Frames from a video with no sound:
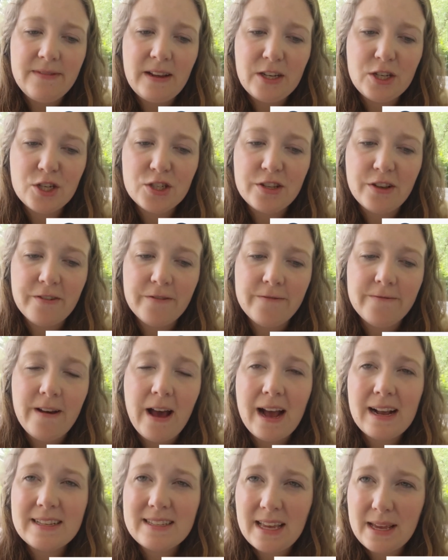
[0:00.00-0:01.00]
Adventures of
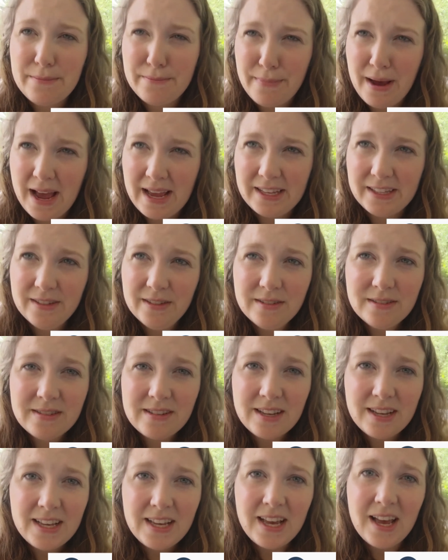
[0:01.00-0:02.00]
Fox and Miles.